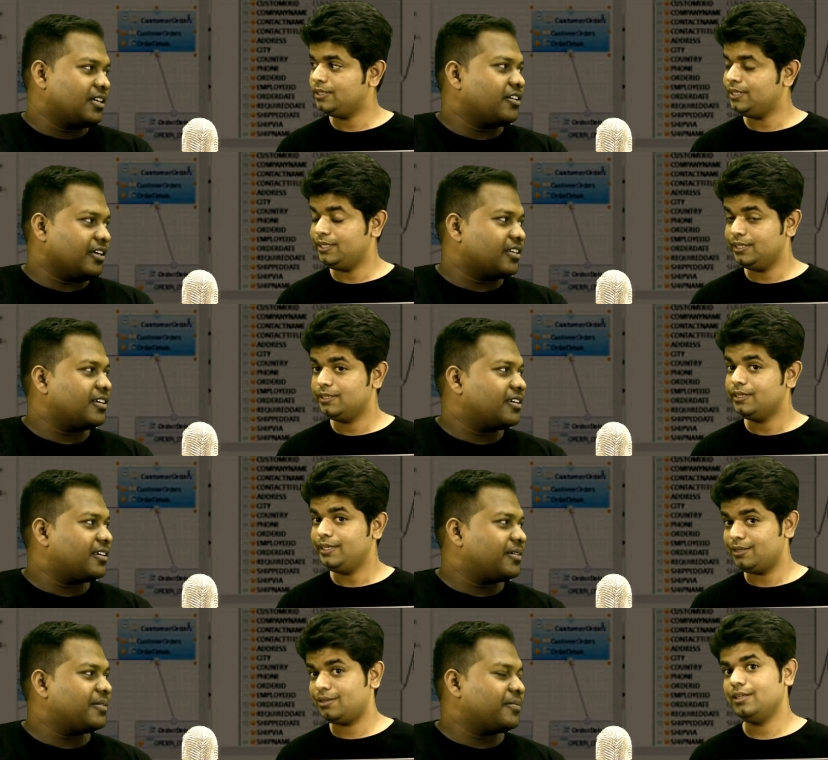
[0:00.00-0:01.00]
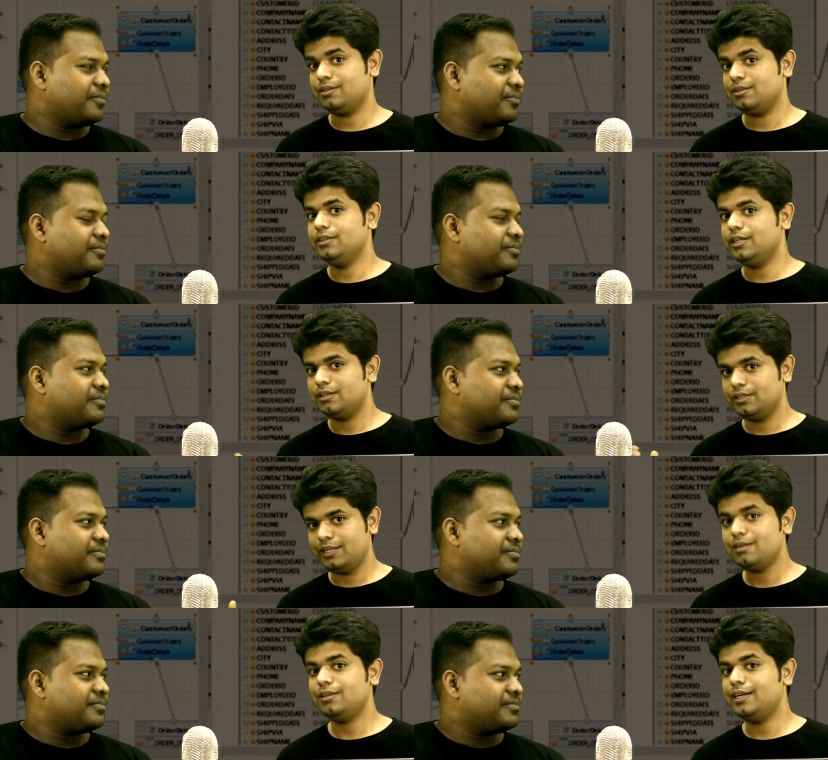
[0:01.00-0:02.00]
Speaker 1: correct? Yes, yes, that
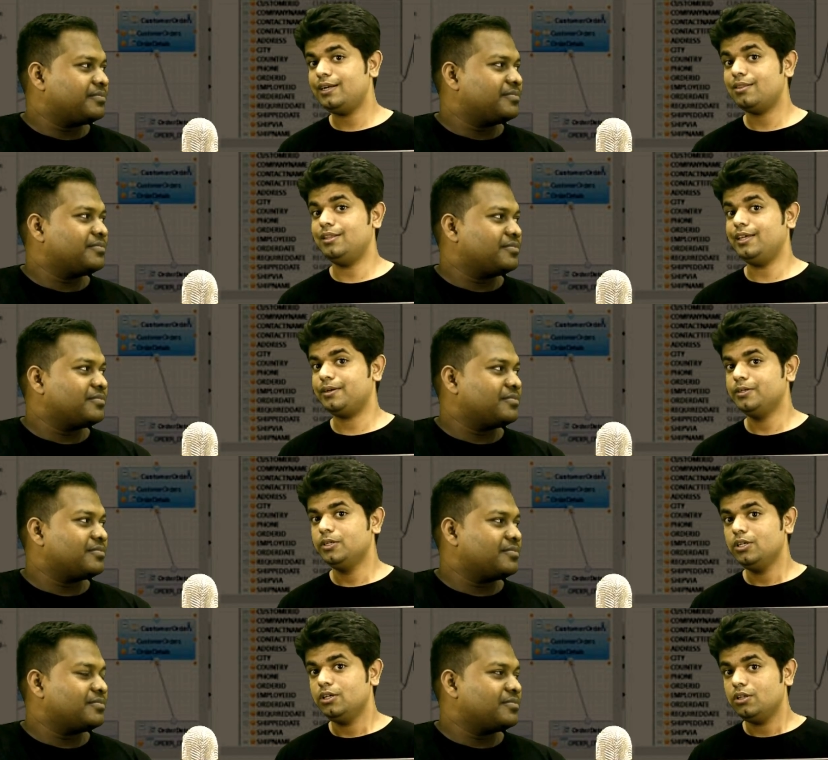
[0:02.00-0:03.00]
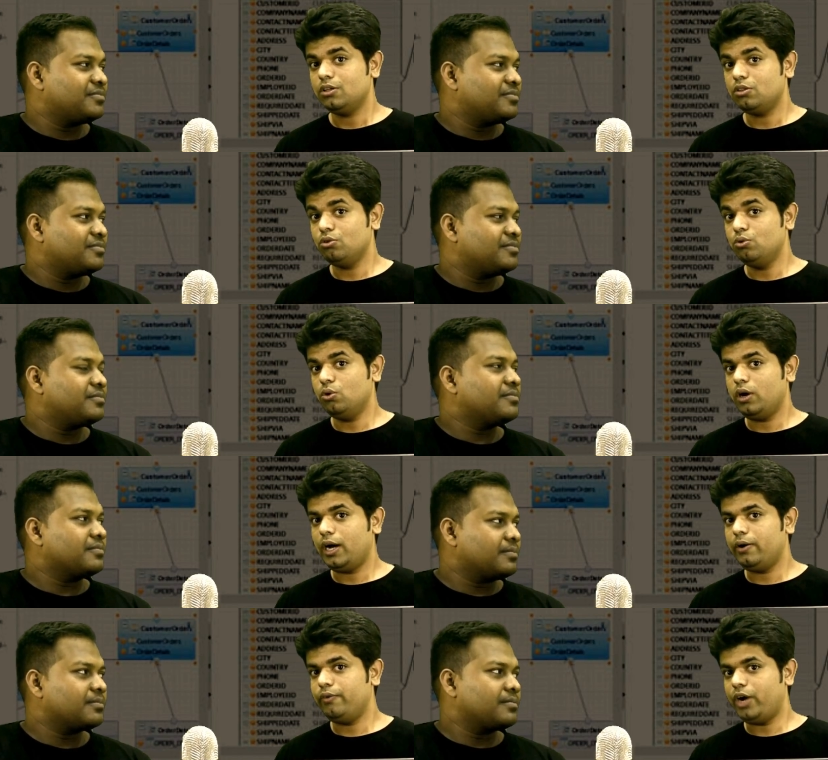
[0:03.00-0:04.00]
that, that is there. So
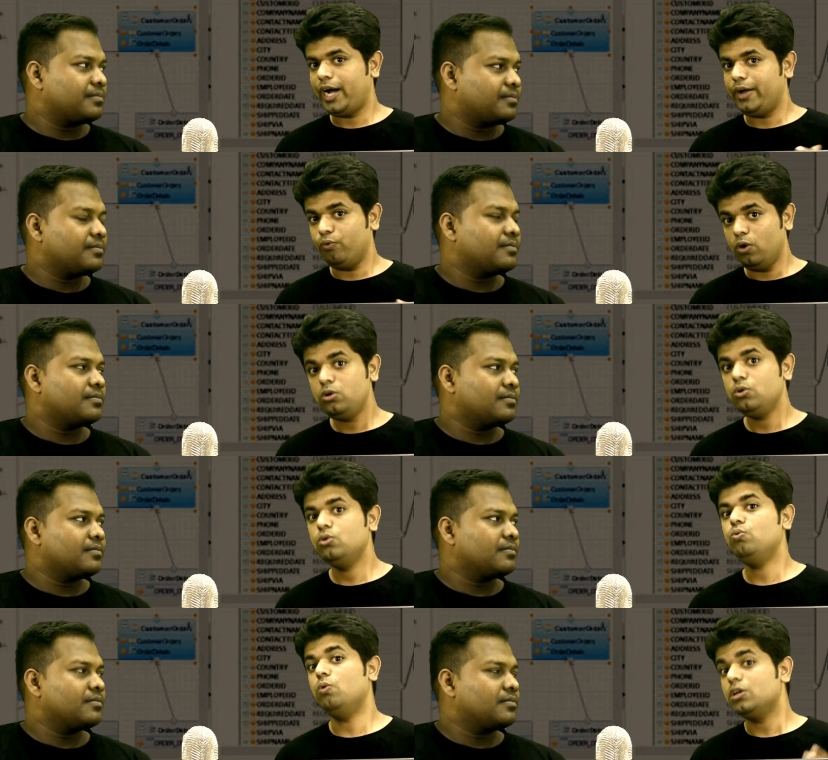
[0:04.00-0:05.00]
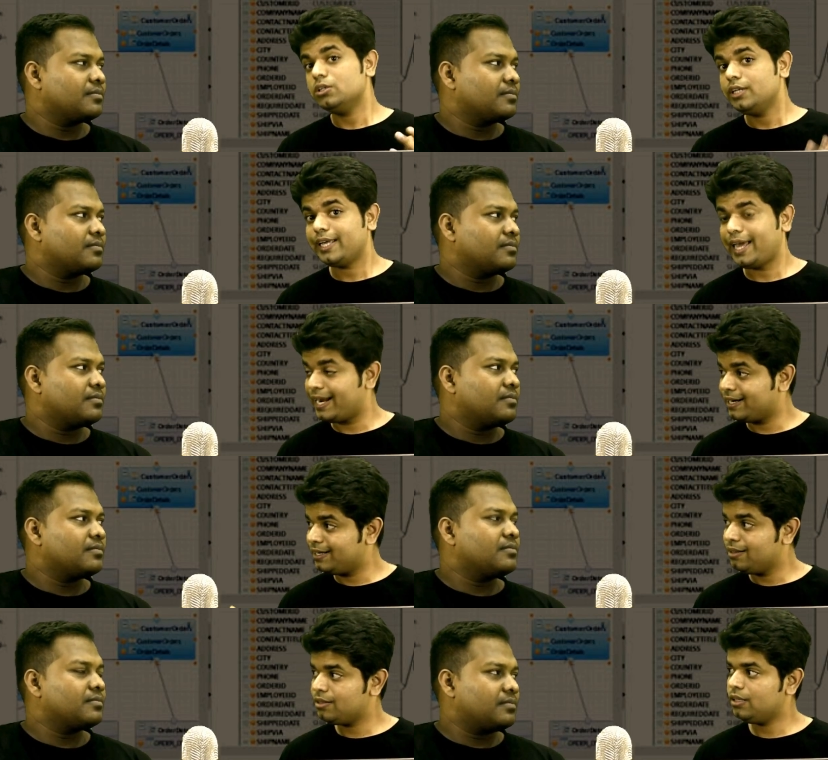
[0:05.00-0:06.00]
I want to know what are the
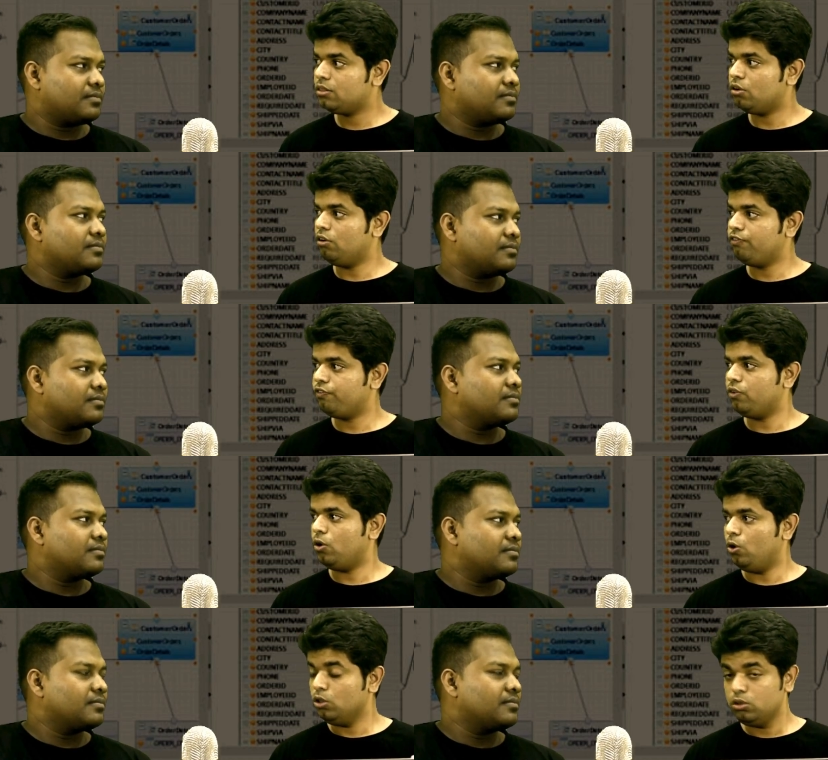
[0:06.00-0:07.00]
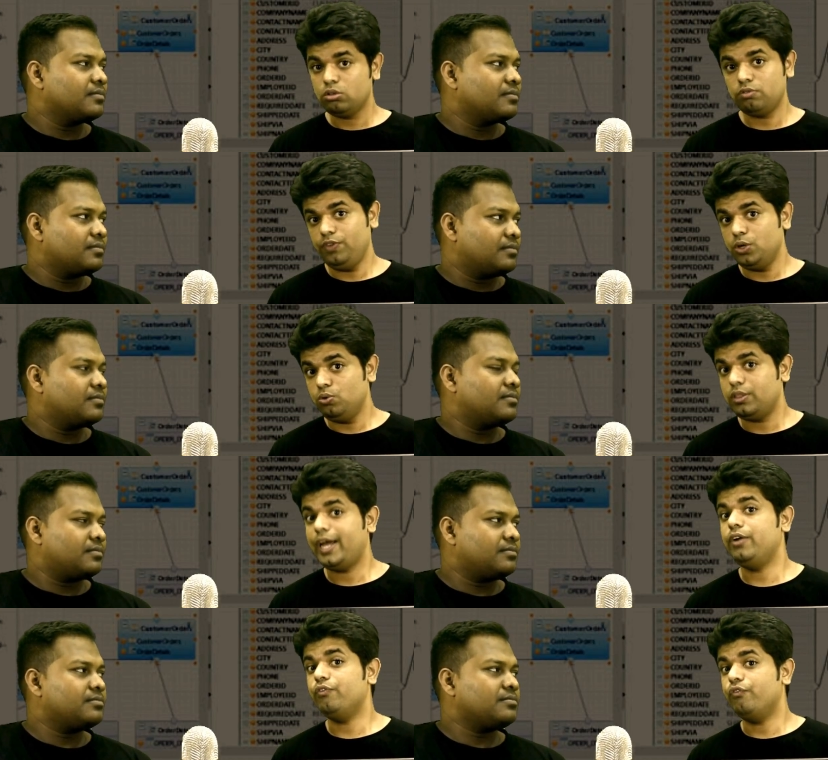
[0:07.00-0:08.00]
characteristics of all those views
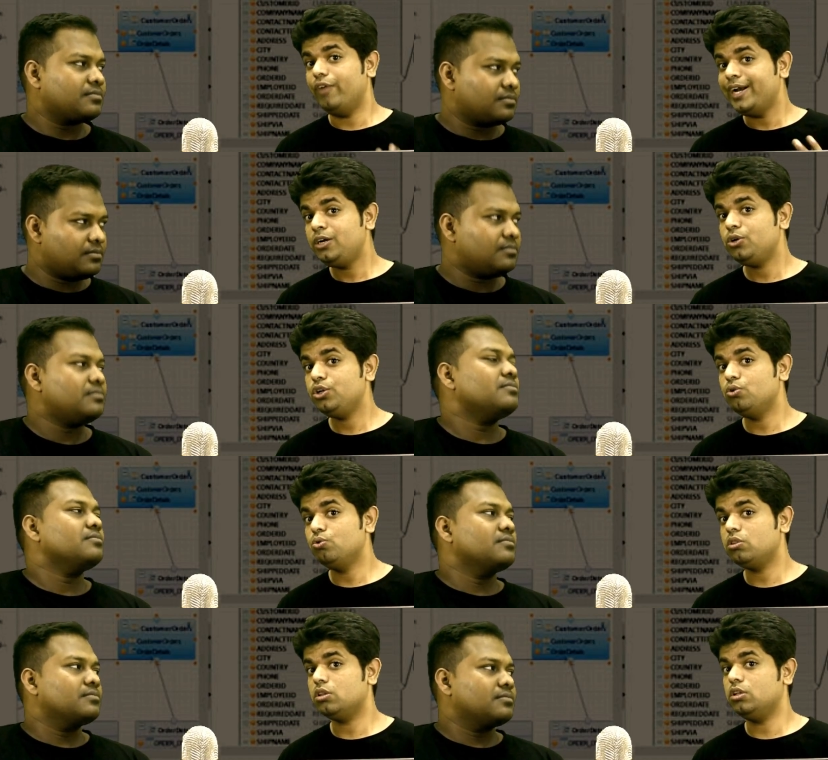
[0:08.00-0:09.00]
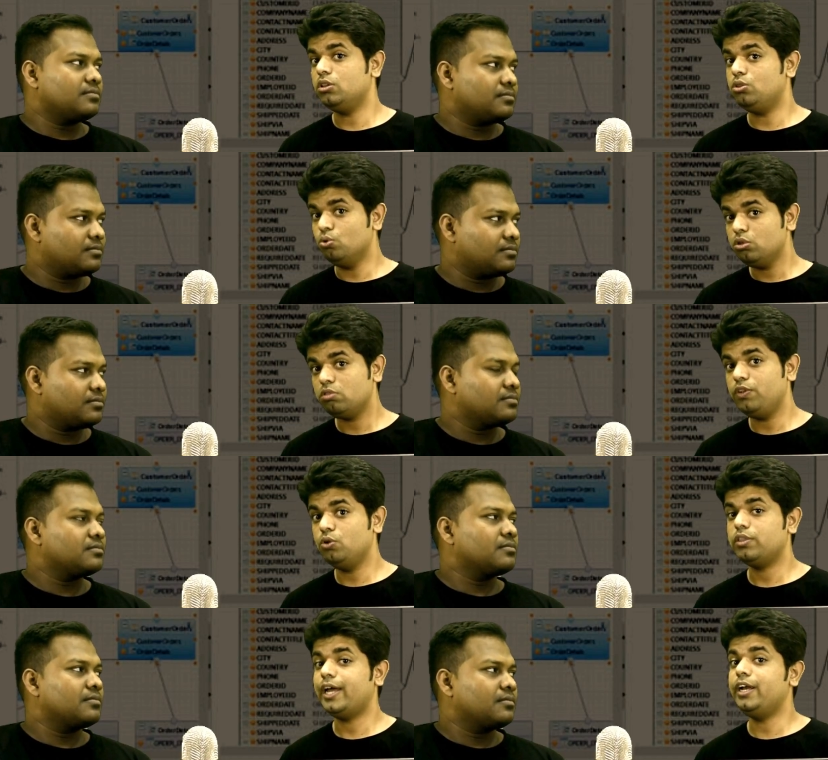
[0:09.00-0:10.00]
and when to use those
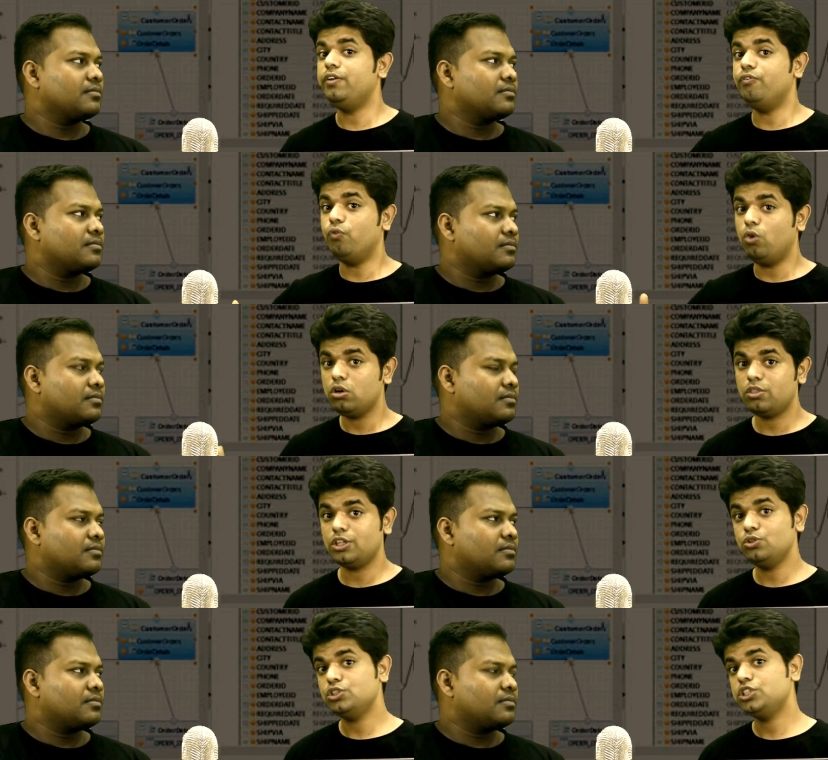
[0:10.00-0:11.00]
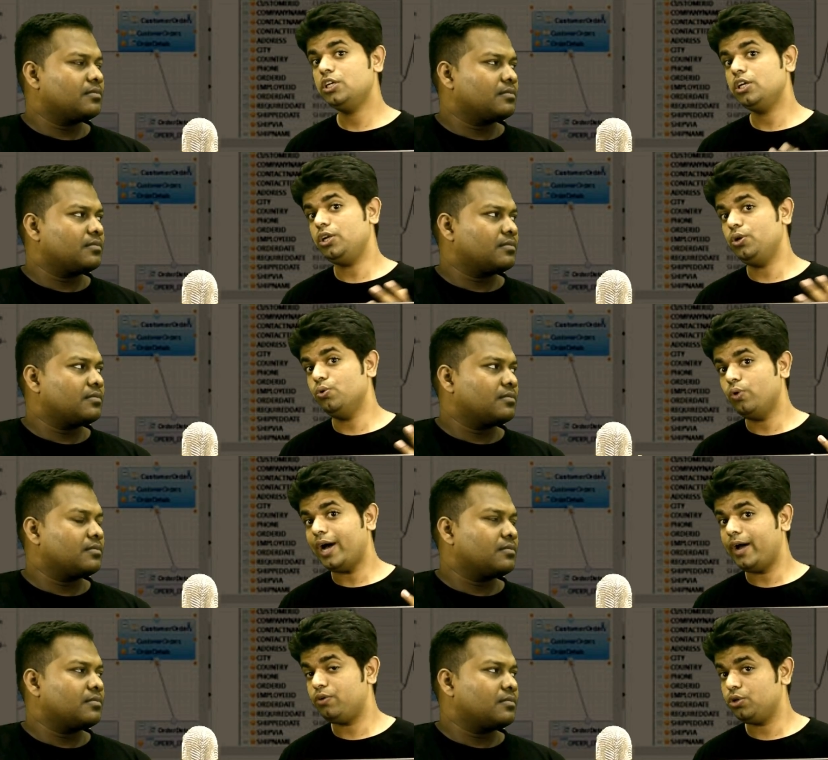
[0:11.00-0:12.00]
views and in what situation you
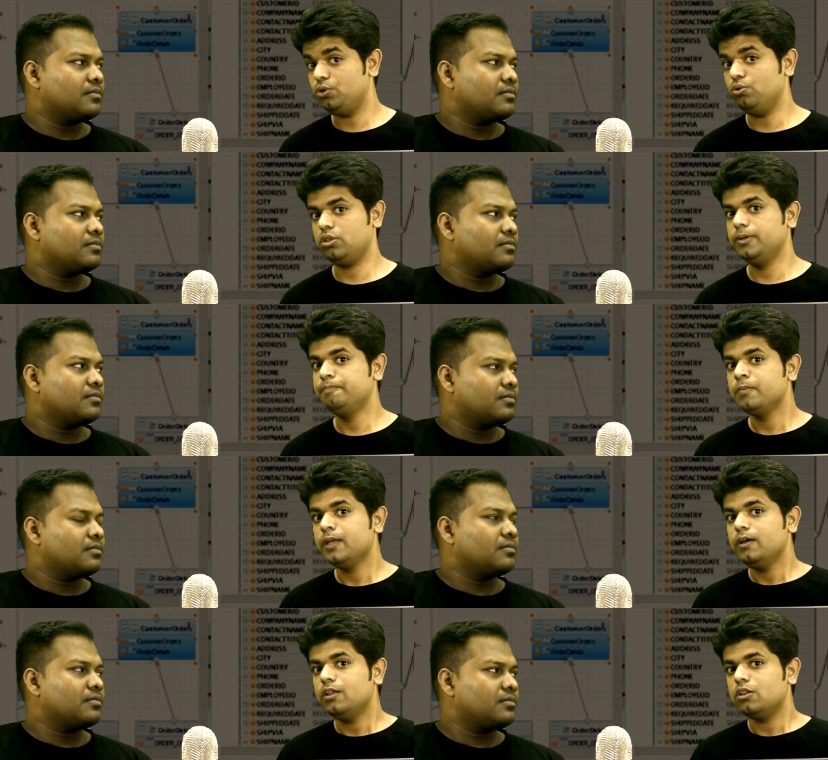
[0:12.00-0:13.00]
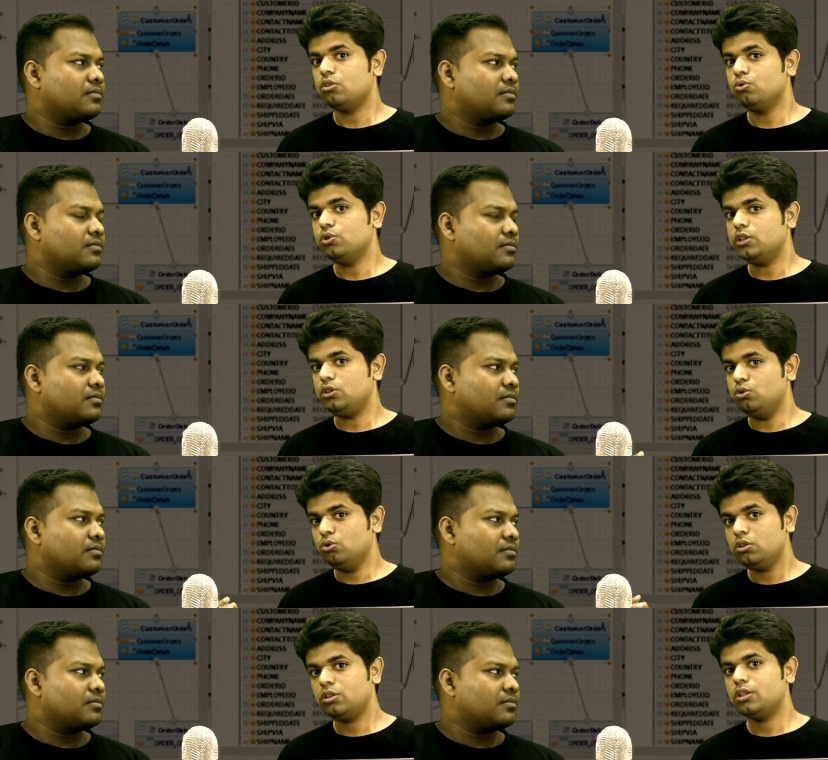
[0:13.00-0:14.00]
have to use. So
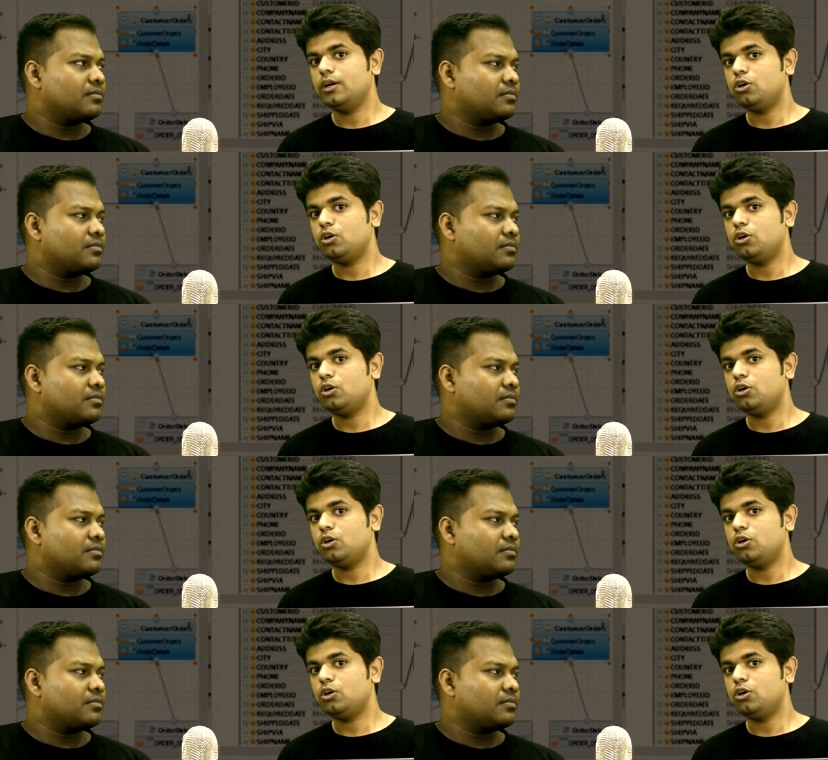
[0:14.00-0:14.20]
those